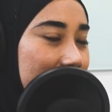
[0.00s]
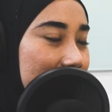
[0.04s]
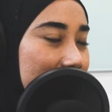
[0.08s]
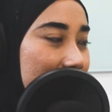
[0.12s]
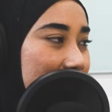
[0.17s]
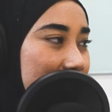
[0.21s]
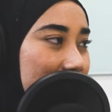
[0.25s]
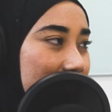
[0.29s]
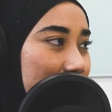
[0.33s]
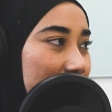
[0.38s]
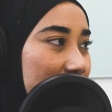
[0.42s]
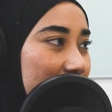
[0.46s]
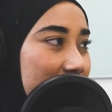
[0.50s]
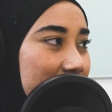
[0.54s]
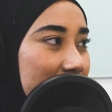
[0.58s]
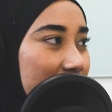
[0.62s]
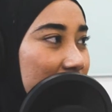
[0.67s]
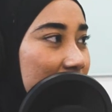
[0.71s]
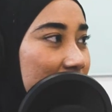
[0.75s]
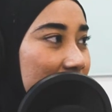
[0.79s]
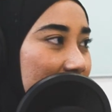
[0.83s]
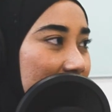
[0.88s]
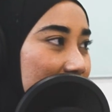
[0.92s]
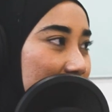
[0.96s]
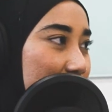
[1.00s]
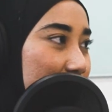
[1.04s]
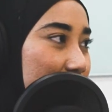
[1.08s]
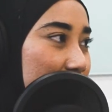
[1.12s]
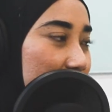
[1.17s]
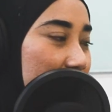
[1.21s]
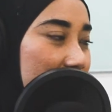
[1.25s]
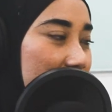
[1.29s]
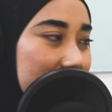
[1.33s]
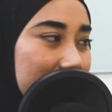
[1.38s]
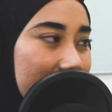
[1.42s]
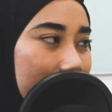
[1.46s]
something they're gonna like go
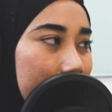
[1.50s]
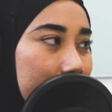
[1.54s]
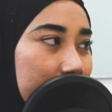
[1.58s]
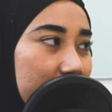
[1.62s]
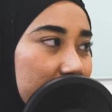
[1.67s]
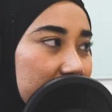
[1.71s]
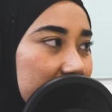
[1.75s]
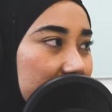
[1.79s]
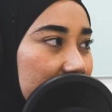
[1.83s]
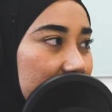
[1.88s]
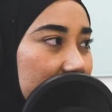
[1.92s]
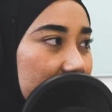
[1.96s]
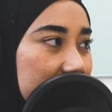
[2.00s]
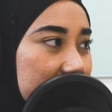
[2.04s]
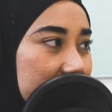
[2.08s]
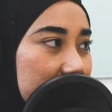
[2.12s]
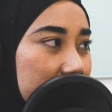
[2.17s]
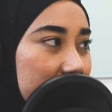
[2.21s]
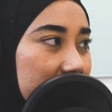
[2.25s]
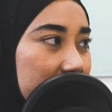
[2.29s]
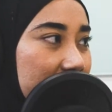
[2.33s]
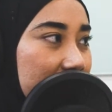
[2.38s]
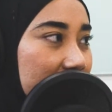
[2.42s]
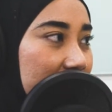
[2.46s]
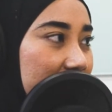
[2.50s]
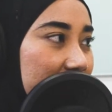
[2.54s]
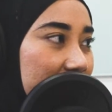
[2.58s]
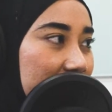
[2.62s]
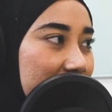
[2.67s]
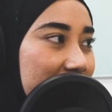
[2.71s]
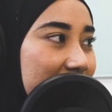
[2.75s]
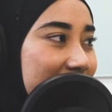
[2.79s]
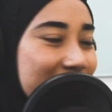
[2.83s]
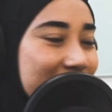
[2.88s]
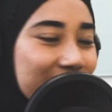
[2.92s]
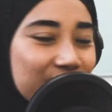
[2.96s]
through a time portal or something. Like their
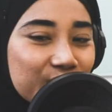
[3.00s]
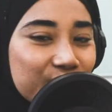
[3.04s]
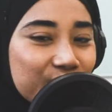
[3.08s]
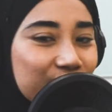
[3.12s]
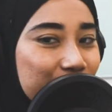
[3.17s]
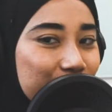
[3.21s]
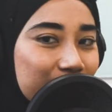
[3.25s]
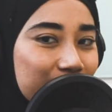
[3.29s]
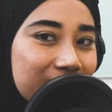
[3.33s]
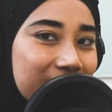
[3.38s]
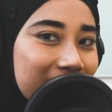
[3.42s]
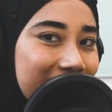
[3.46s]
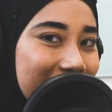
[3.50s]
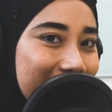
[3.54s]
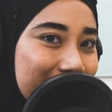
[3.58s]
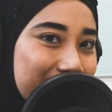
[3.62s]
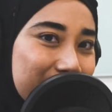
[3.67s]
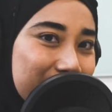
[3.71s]
kids are gonna be like